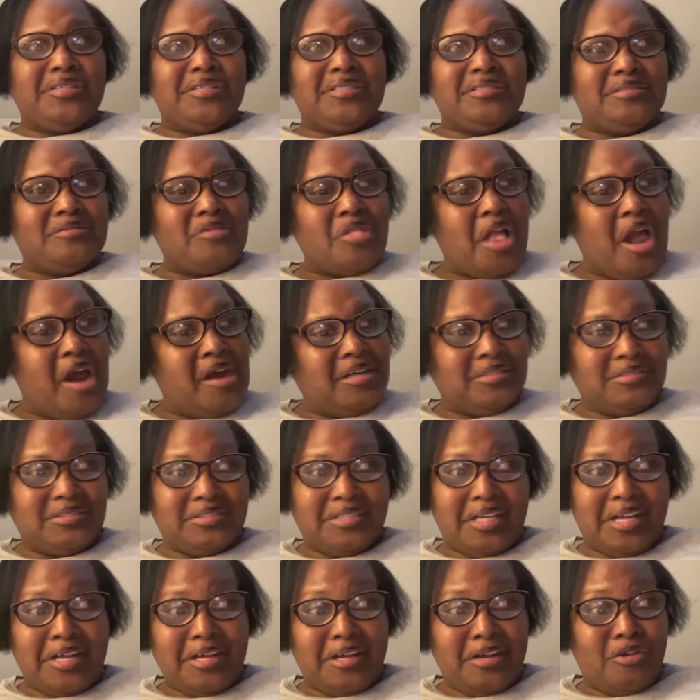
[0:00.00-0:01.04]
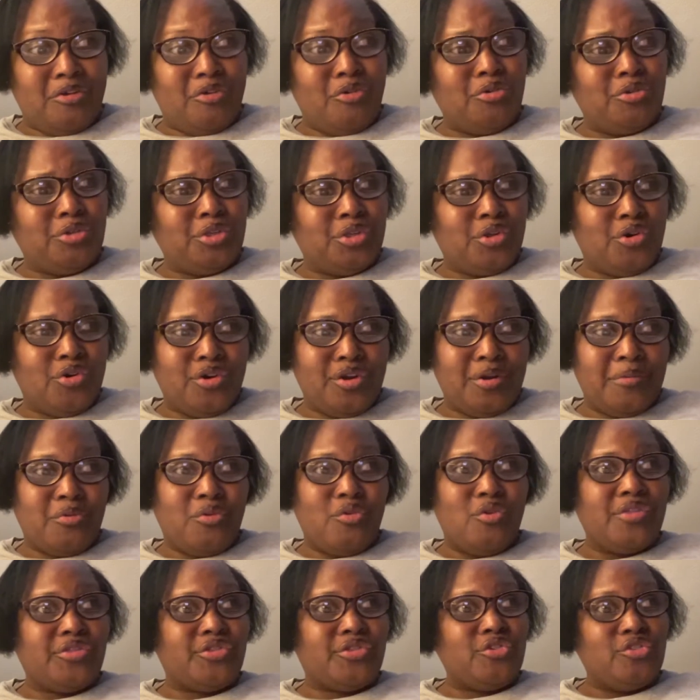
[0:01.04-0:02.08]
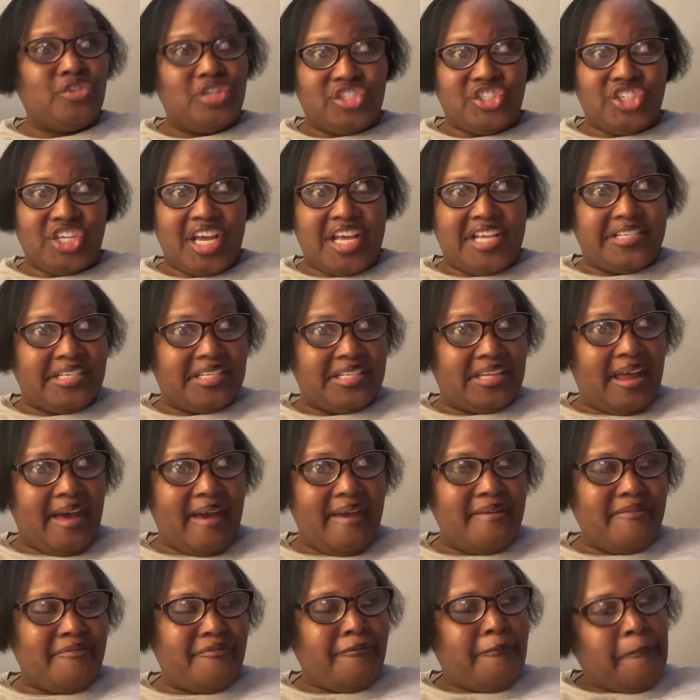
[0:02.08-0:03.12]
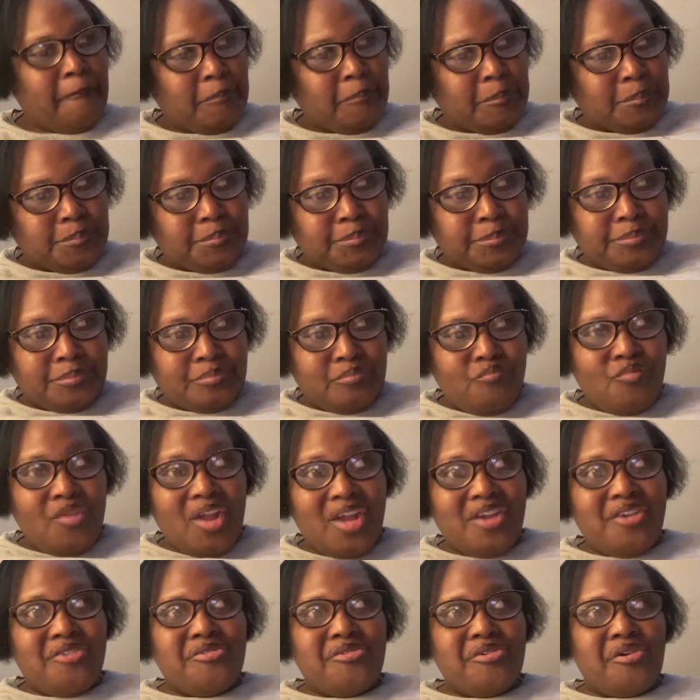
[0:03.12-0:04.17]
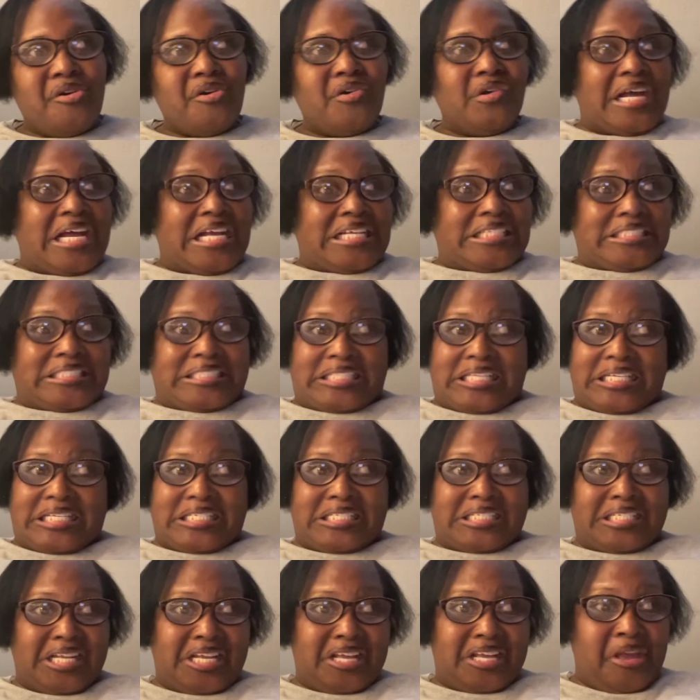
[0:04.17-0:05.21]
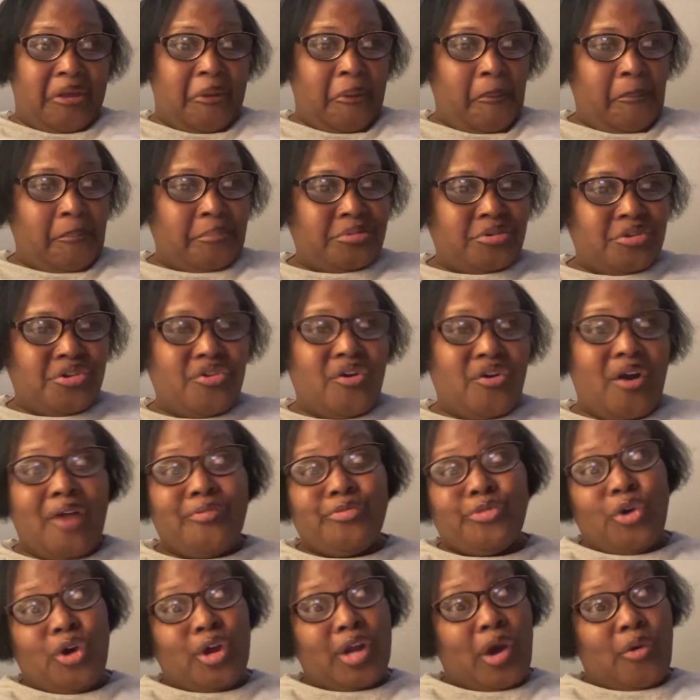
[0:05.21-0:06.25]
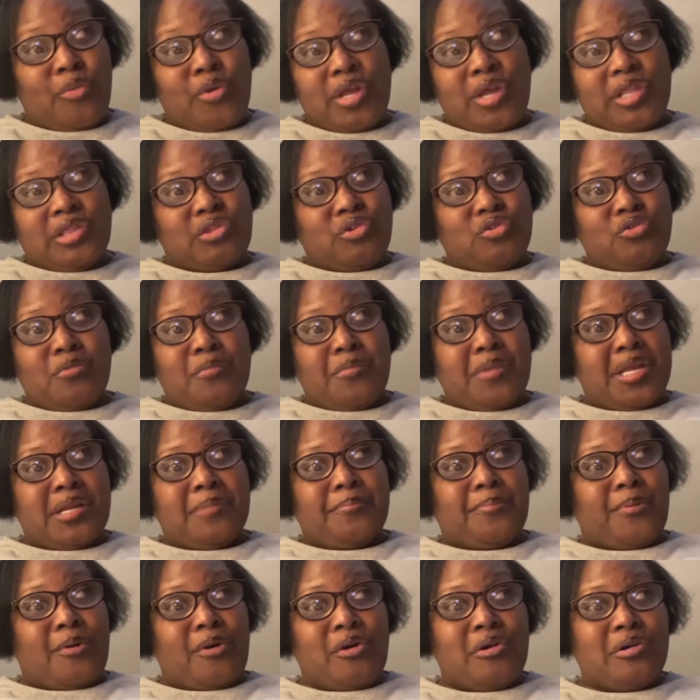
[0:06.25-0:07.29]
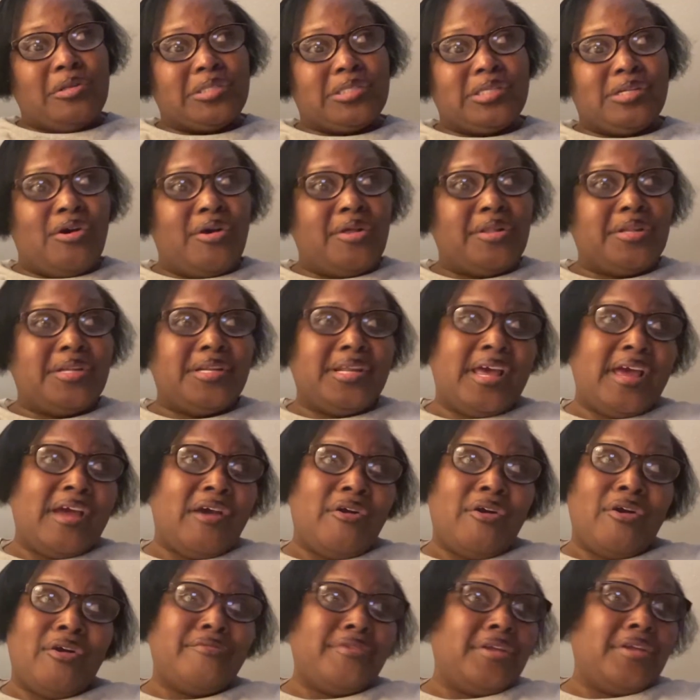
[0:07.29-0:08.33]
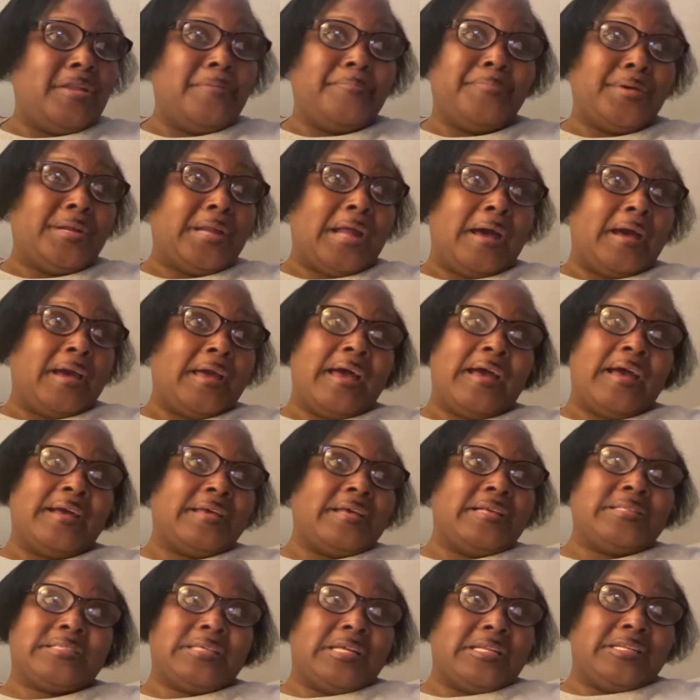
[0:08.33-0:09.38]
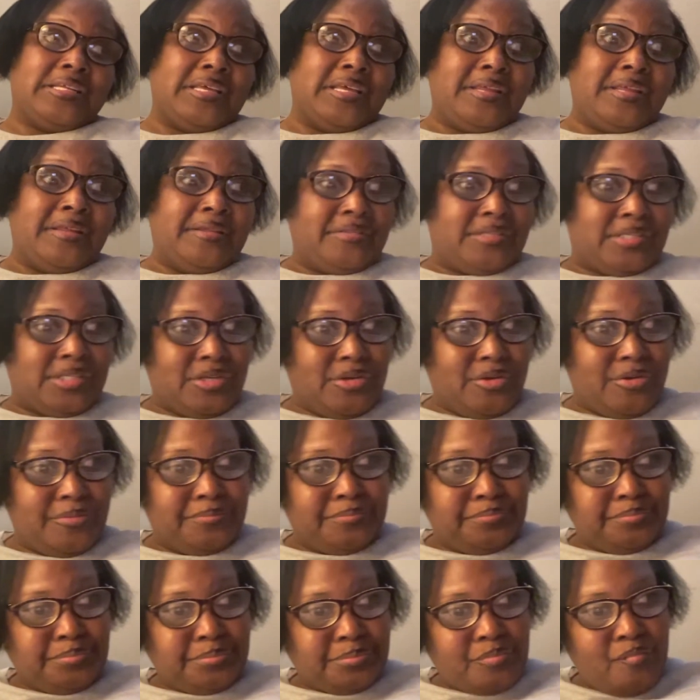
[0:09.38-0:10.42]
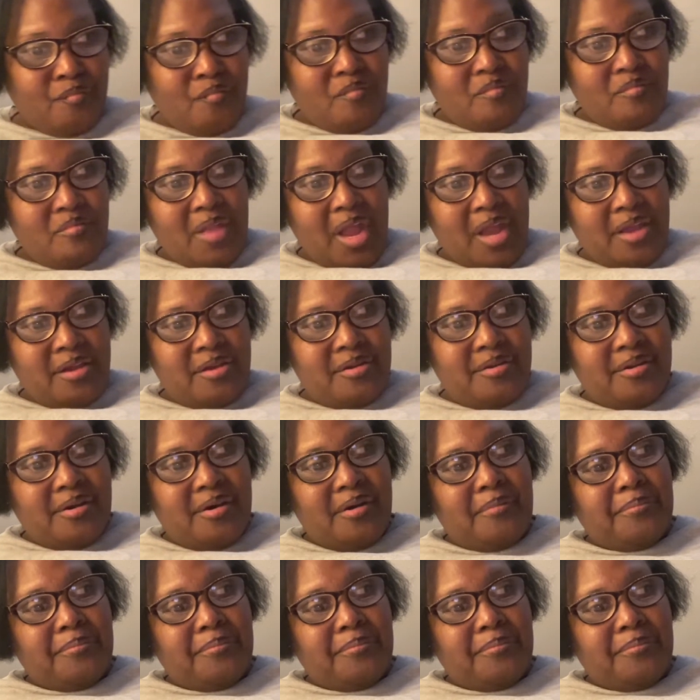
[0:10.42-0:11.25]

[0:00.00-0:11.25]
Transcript: I was like, oh, Lord, I'm going through the change of life, you know, at 60. You know, I thought I went through menopause and all of that already, but I, I guess I didn't, so, you know.